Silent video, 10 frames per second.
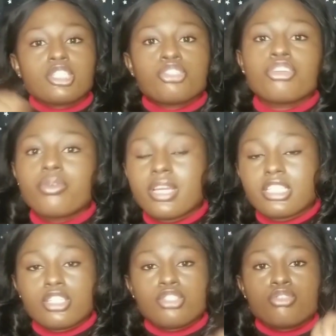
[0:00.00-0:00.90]
insurance,
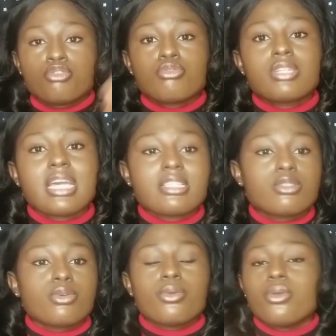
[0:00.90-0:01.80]
you need to do that.
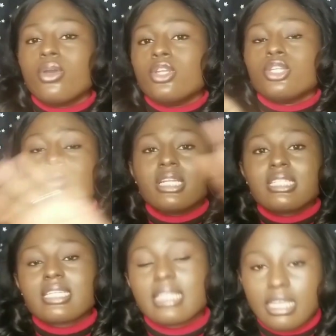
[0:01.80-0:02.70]
So your money
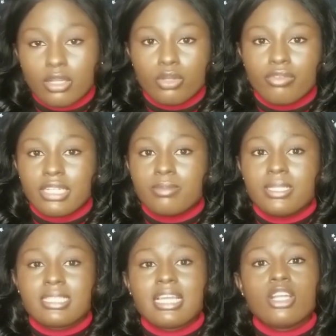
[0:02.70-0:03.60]
is scattered all over the
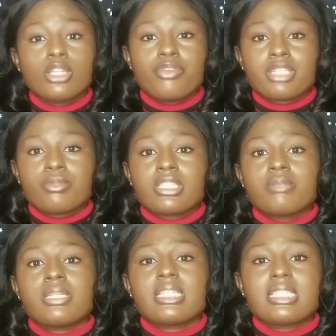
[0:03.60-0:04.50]
place. There are a lot of
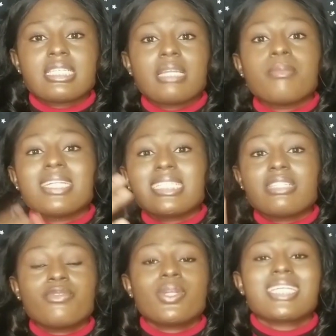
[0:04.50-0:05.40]
responsibilities, and emergency
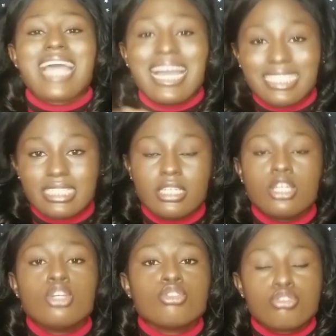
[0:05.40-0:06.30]
fund has added
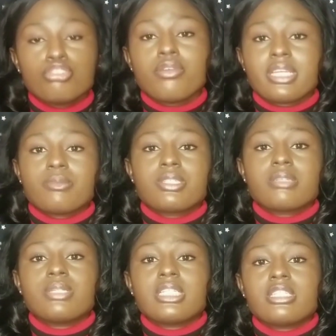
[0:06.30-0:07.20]
to your
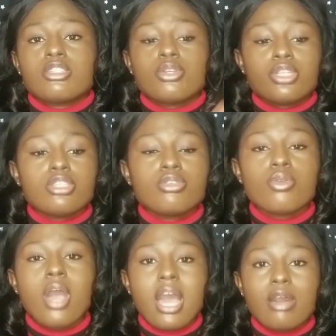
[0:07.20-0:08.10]
responsibilities. So you need to
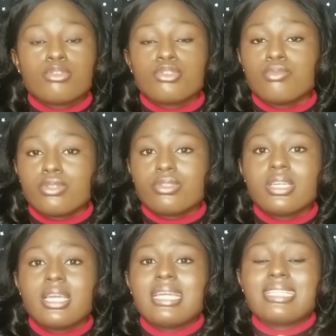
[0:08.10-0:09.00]
know how to build
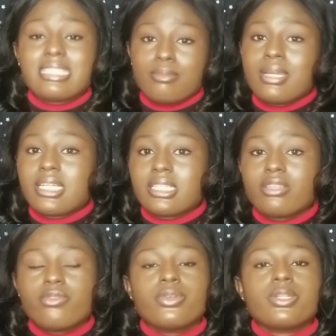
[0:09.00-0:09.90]
this
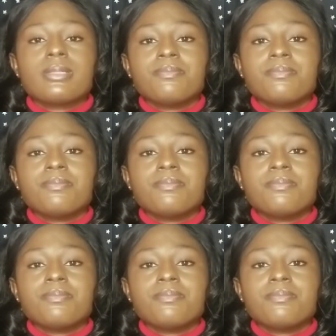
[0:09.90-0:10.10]
emergency fund.